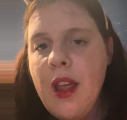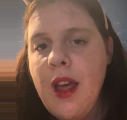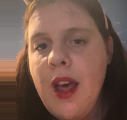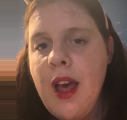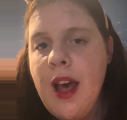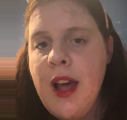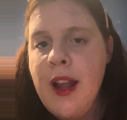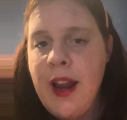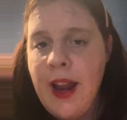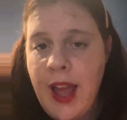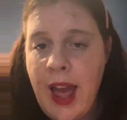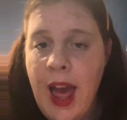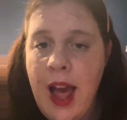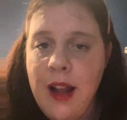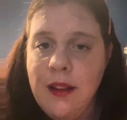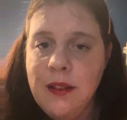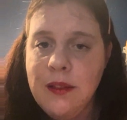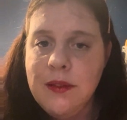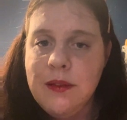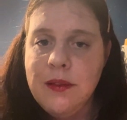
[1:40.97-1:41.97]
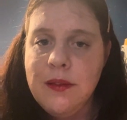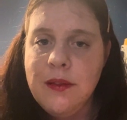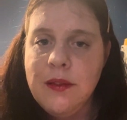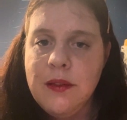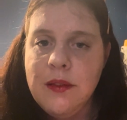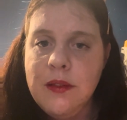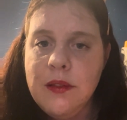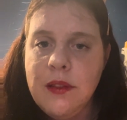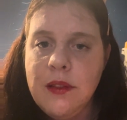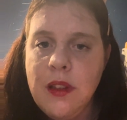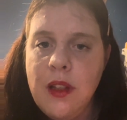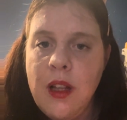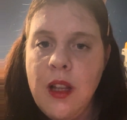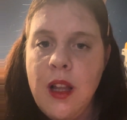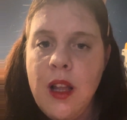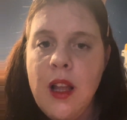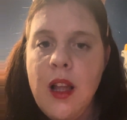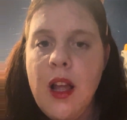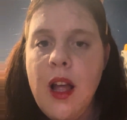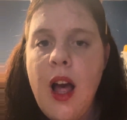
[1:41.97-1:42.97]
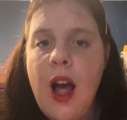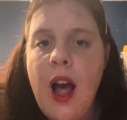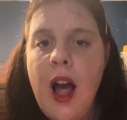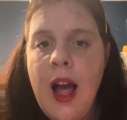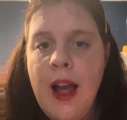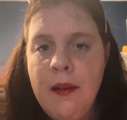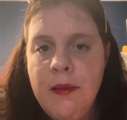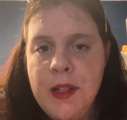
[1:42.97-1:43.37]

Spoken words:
And again, I